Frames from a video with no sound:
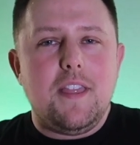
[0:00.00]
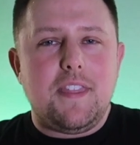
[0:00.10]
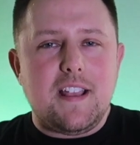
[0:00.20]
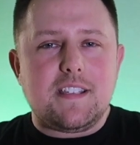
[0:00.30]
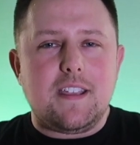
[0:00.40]

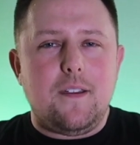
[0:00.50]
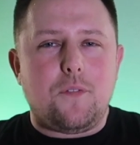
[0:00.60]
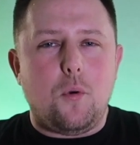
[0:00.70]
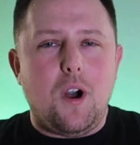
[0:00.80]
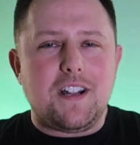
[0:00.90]
Thanks again
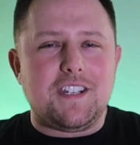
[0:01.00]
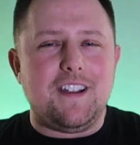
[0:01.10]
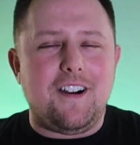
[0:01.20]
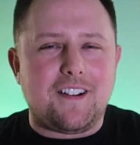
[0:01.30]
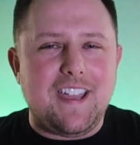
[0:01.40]
for watching.
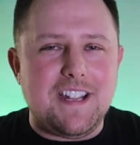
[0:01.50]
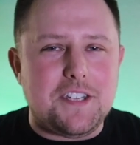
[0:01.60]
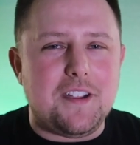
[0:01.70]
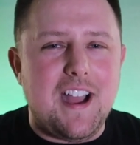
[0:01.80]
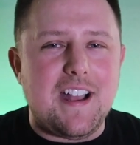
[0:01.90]
I'll
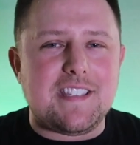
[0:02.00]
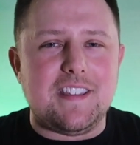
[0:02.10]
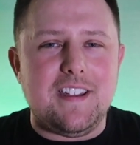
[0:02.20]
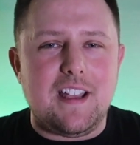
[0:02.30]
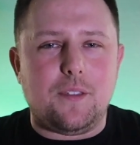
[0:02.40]
catch you guys in
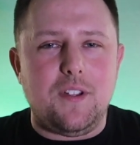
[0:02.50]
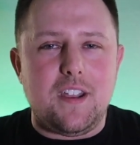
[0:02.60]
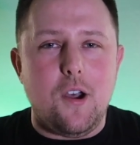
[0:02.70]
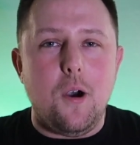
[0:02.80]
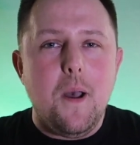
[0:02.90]
the next
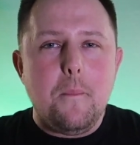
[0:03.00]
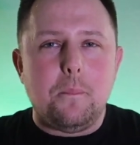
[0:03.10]
video.